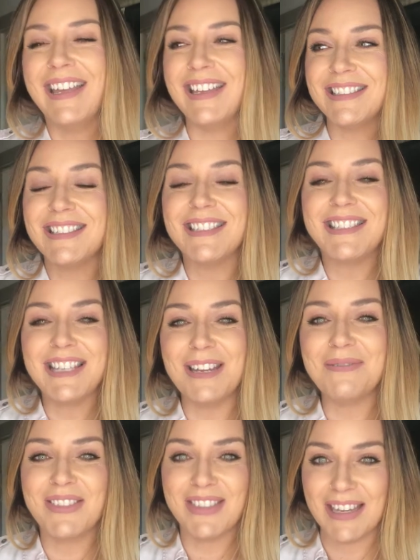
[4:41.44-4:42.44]
it's the
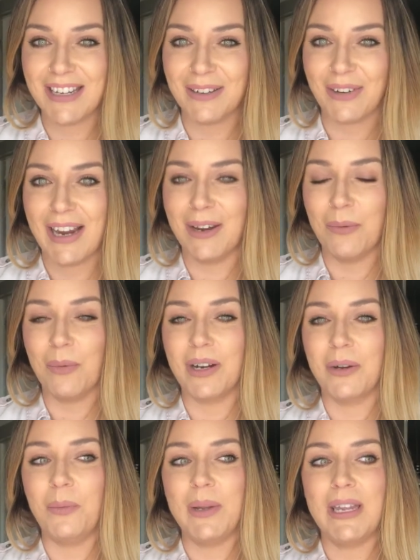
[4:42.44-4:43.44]
same thing, right?
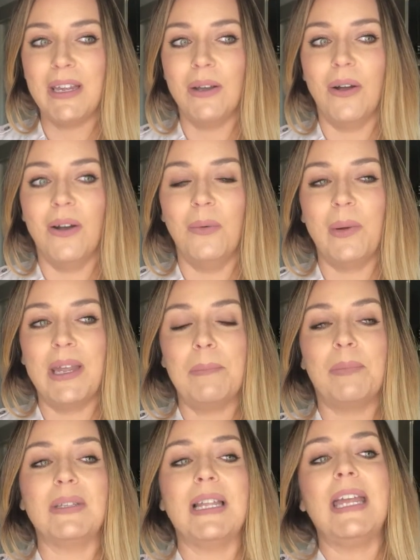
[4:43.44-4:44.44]
We
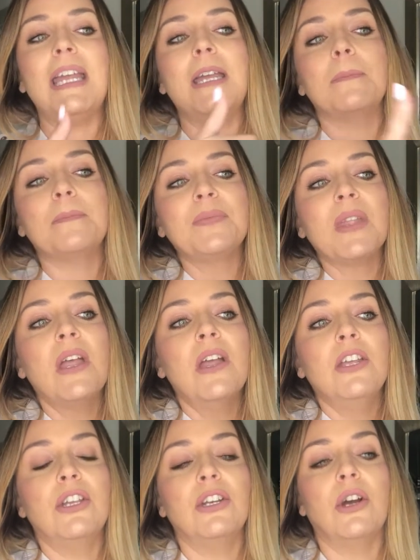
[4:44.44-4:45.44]
blame,
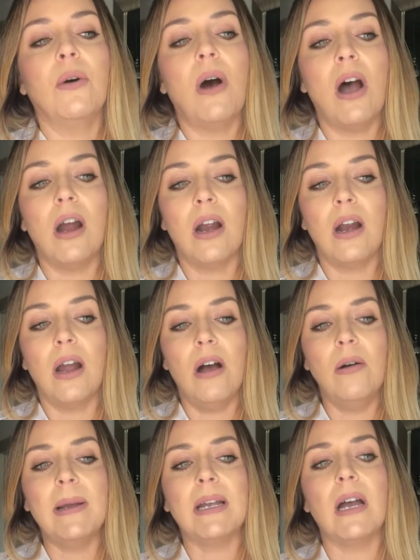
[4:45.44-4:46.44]
you know, our,
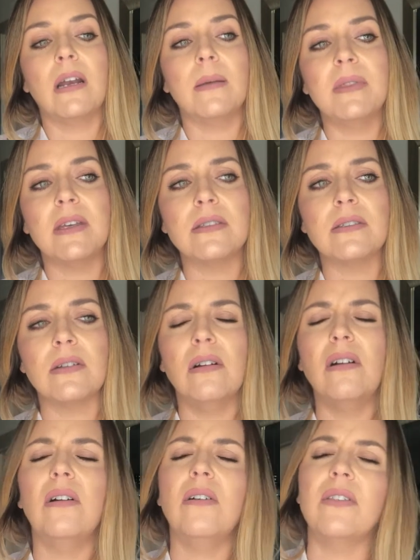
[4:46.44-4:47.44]
oh my God, I'm this, or
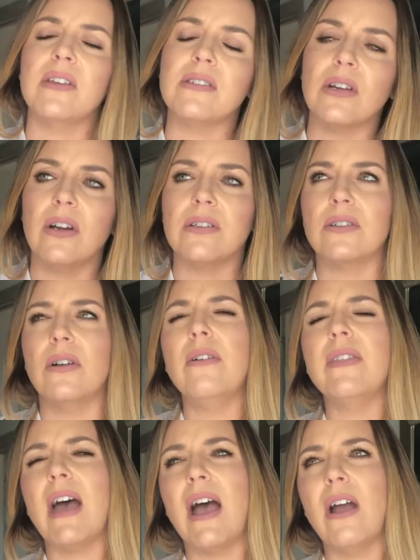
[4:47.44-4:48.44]
oh, this hurts, or
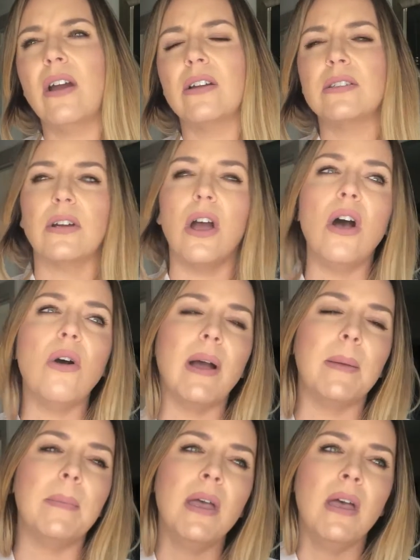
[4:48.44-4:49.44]
oh, that hurts, or
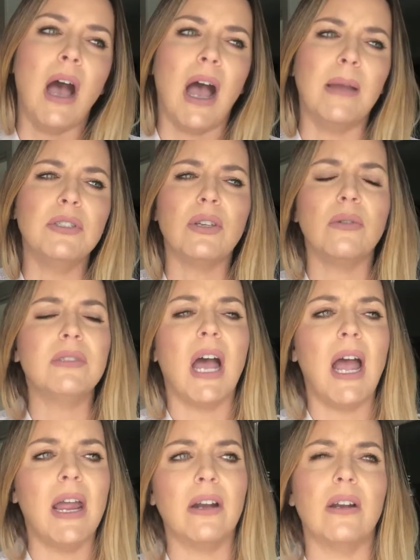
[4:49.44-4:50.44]
oh, I'm so
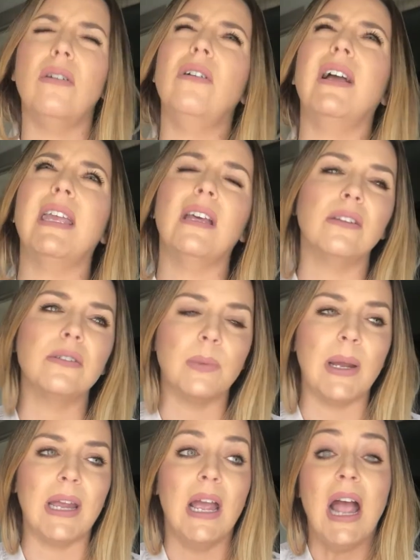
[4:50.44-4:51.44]
tired, oh, I can't
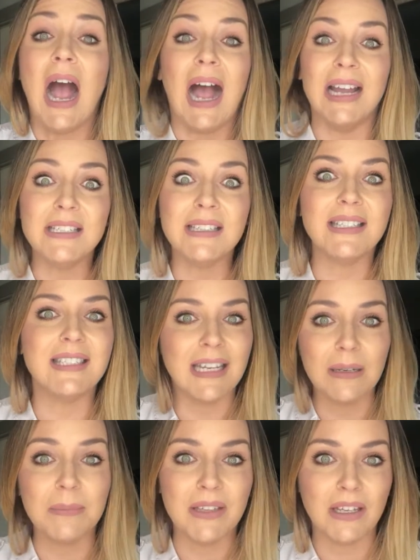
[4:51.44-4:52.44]
lose weight. I did the
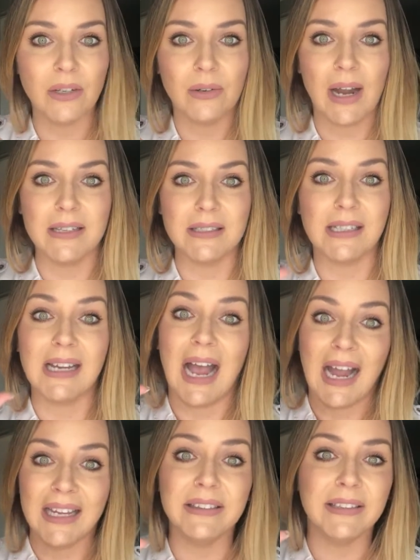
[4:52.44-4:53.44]
same thing, you guys.
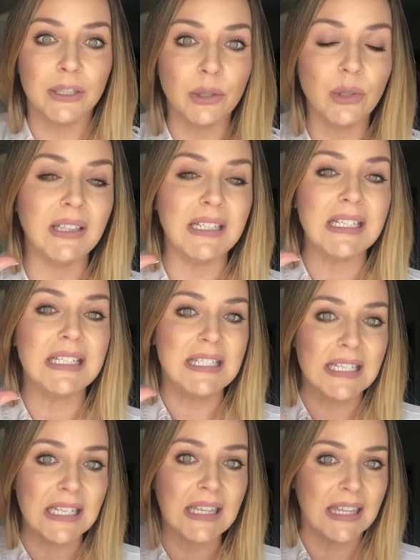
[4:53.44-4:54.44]
Like, I literally
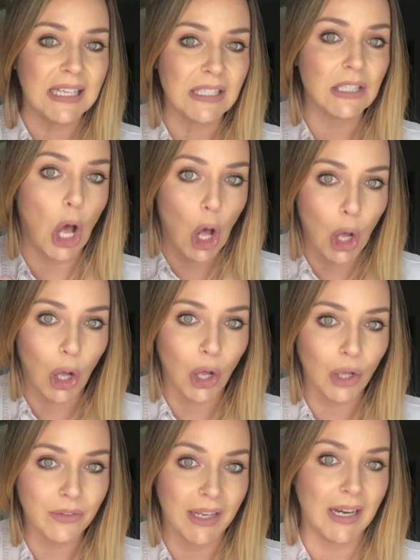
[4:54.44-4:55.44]
did this
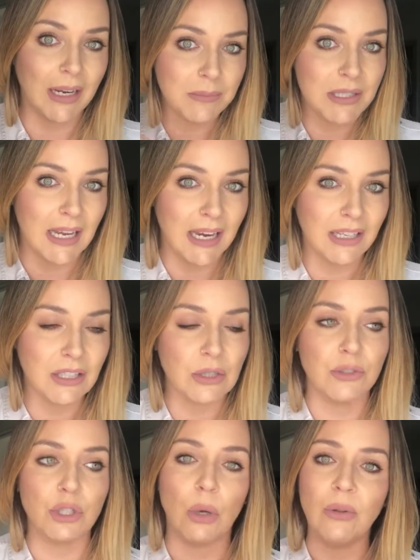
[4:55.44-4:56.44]
all that I'm saying.
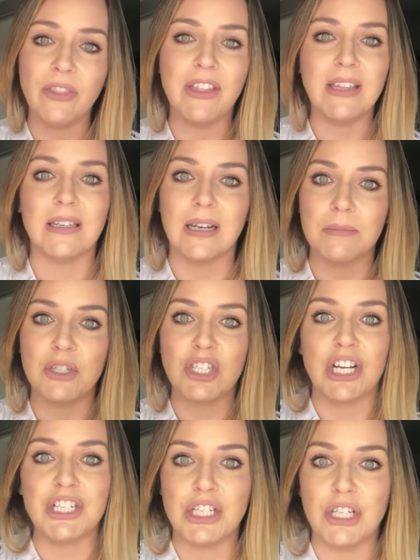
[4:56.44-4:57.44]
So don't think that I'm
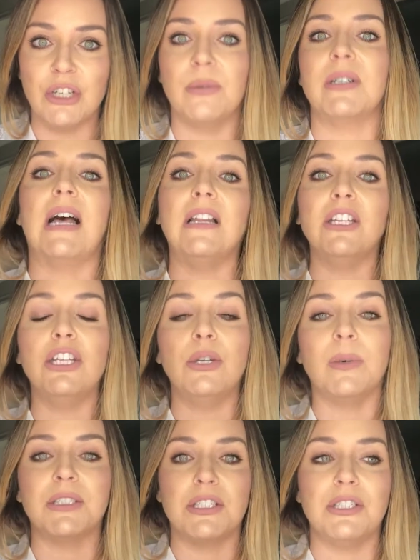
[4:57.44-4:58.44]
judging you or telling
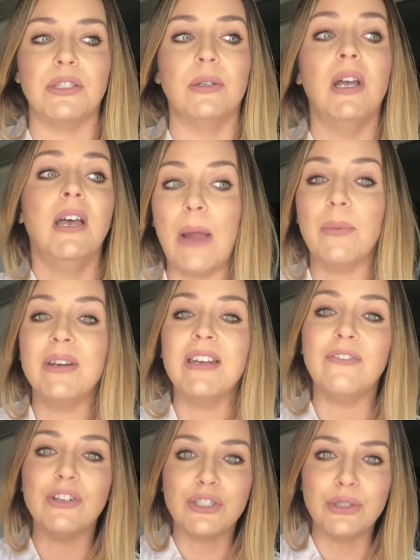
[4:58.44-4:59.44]
you what to do. I would
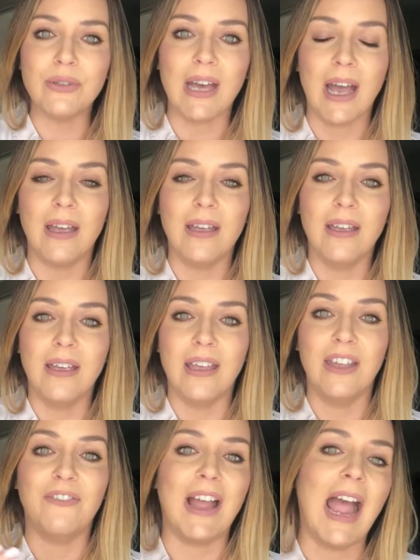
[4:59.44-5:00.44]
never do that
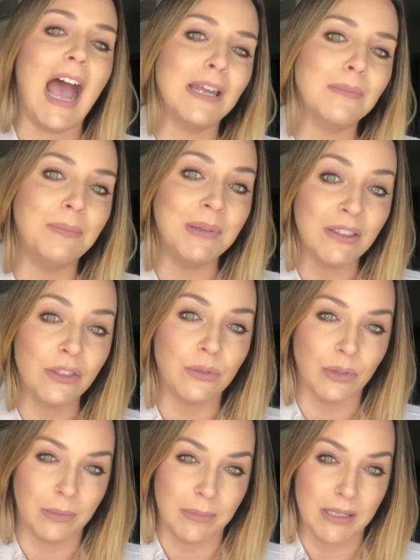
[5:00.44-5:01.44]
if I hadn't been
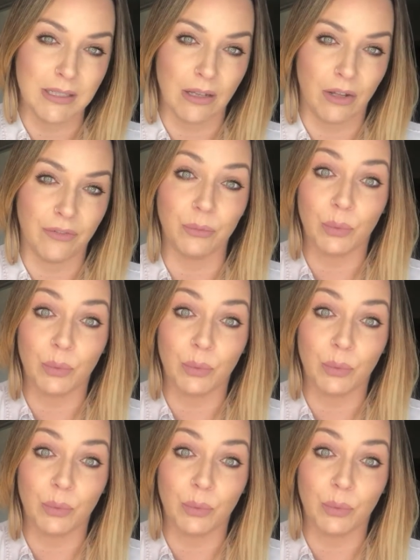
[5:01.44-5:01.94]
through it myself